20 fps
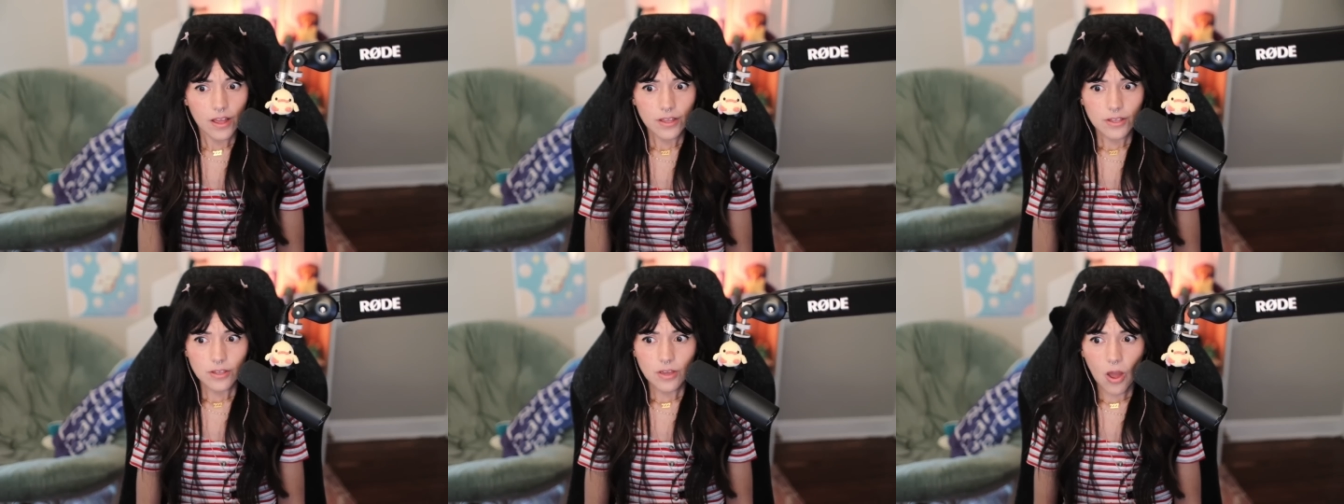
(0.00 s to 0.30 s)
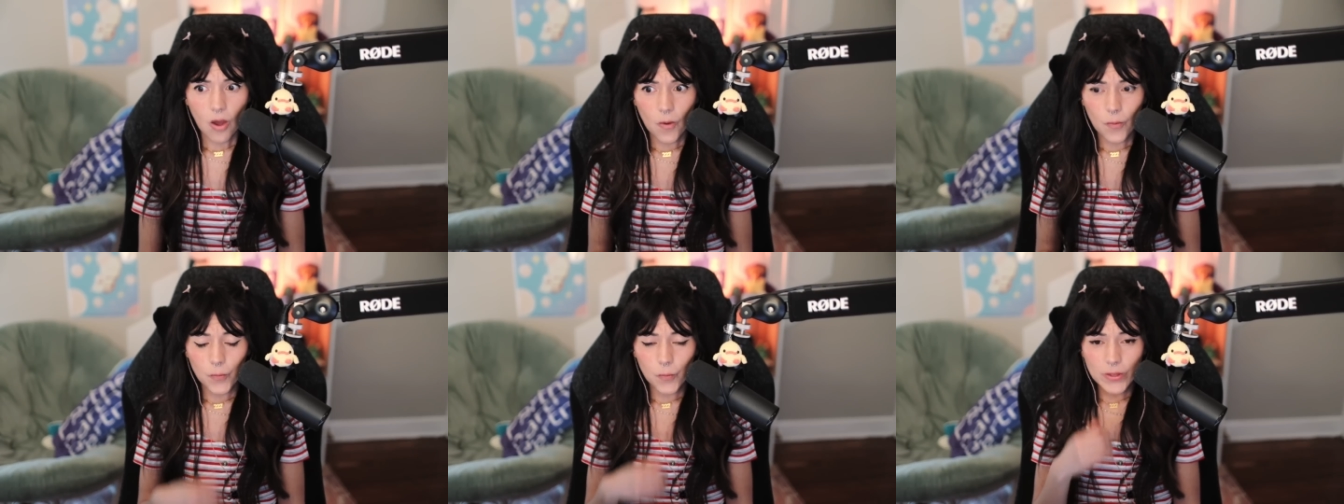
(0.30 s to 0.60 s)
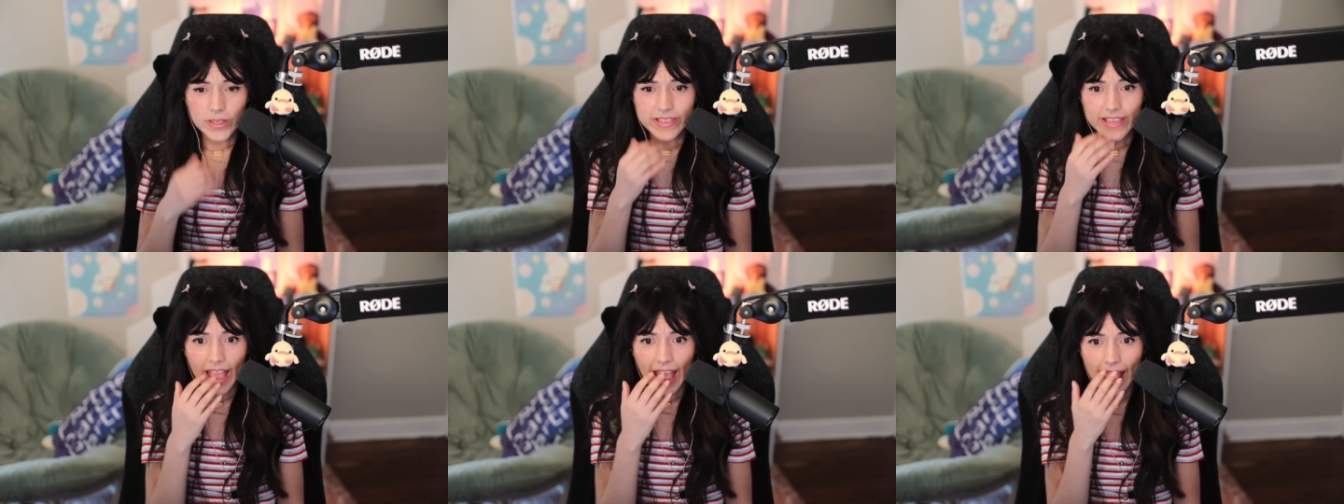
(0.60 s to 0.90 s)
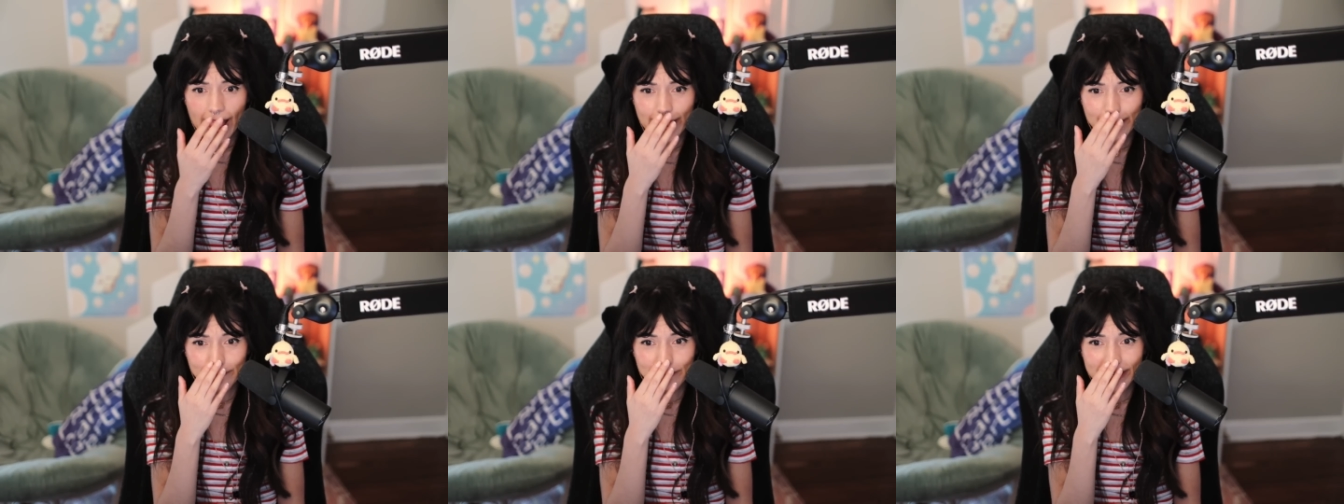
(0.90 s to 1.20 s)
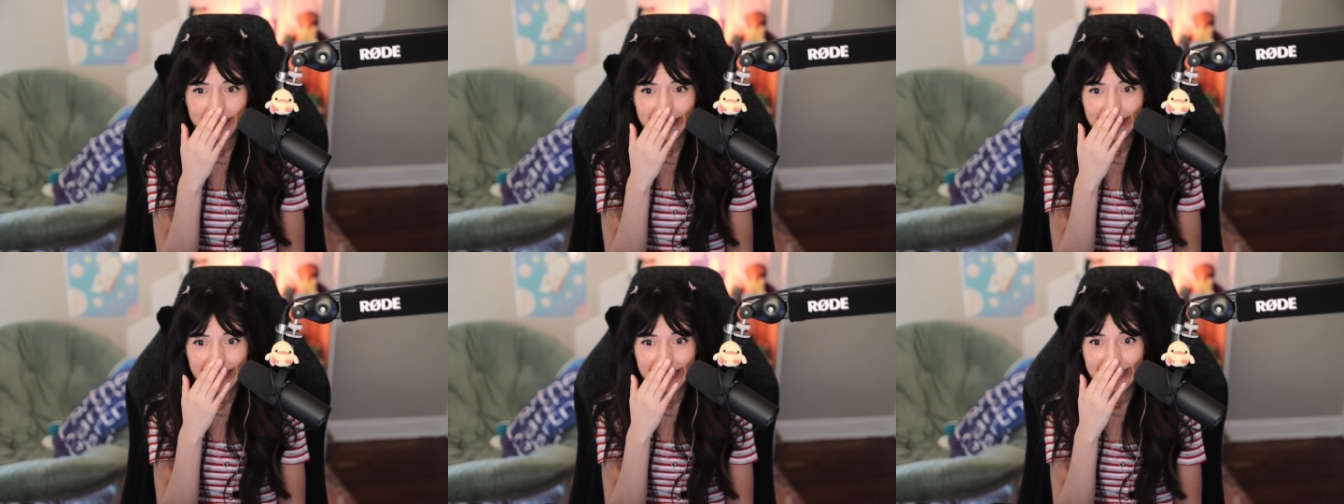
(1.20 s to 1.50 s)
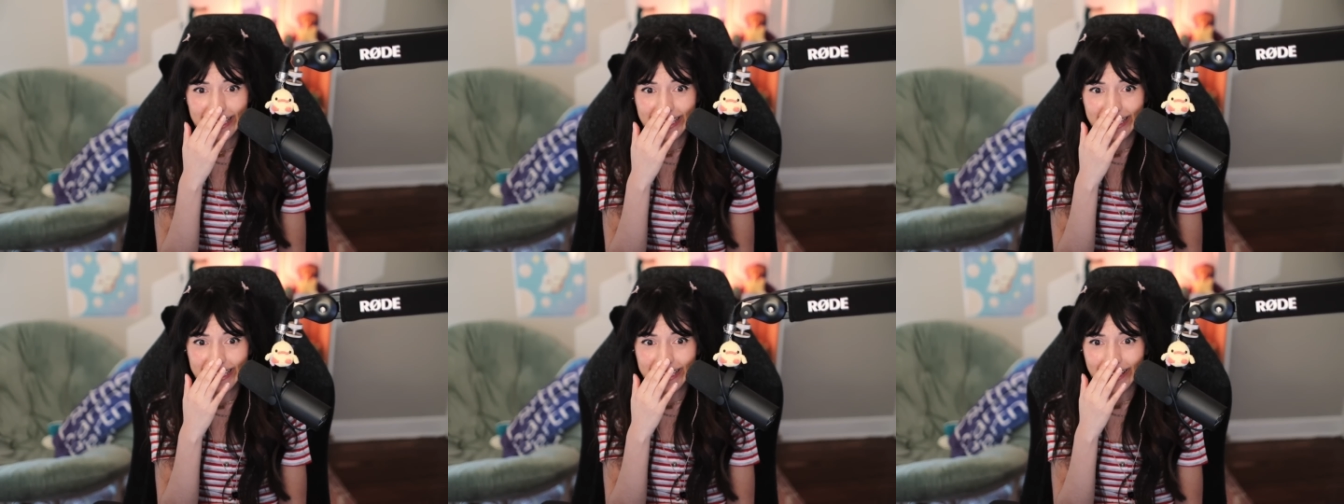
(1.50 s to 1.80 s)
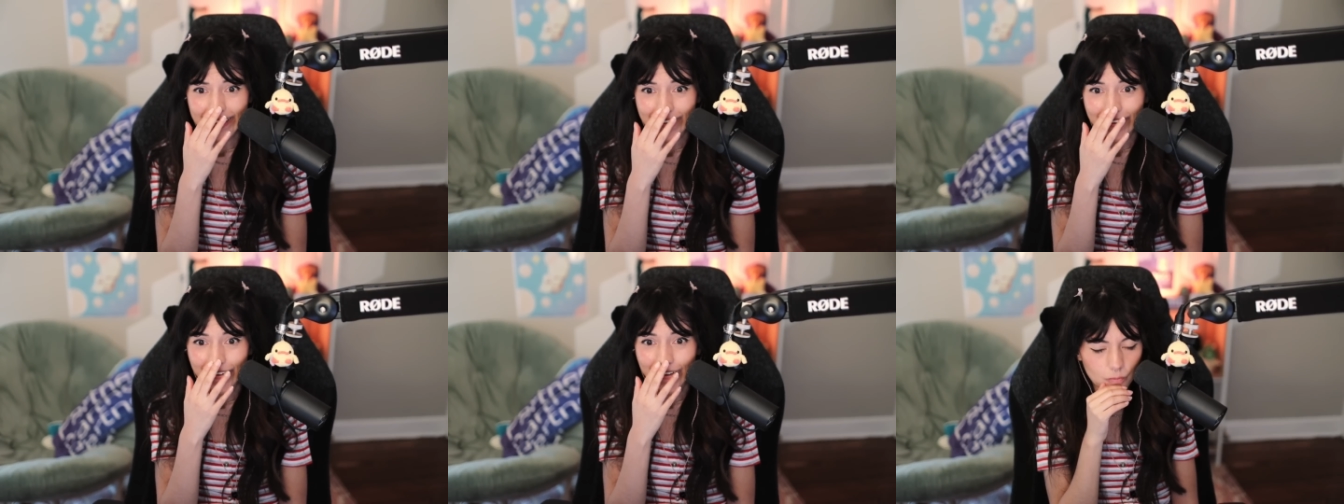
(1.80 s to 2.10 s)
Yo, what's
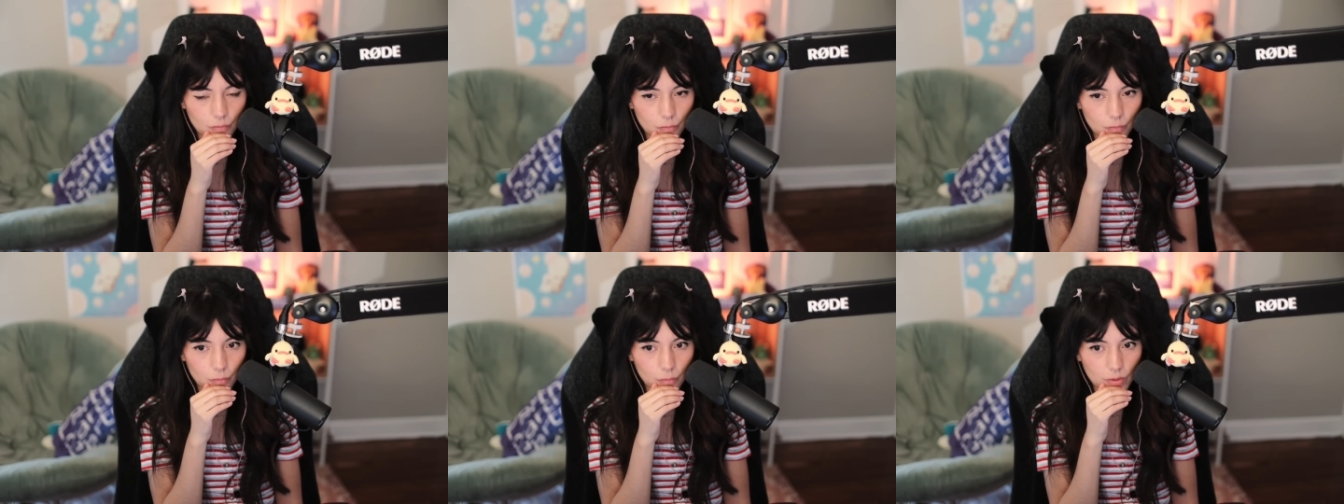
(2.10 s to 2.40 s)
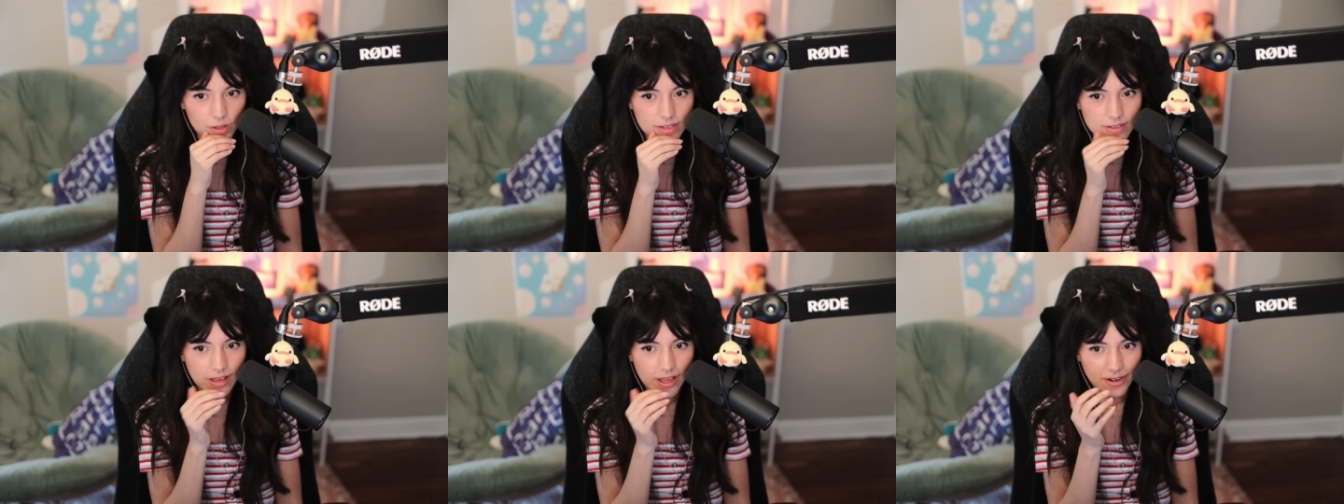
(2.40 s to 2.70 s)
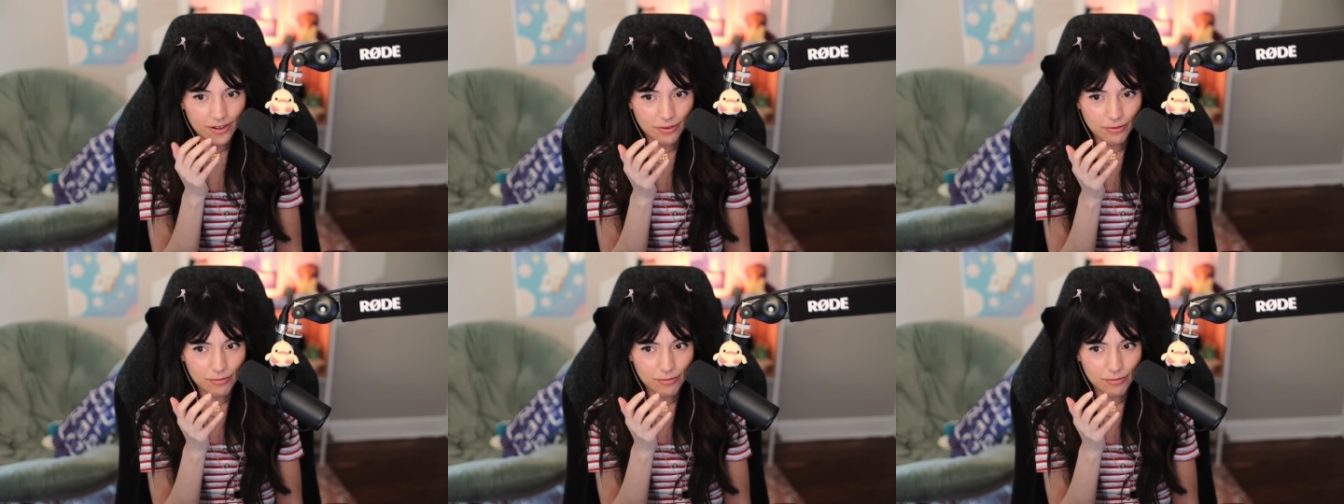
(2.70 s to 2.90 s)
happening? Was Hunter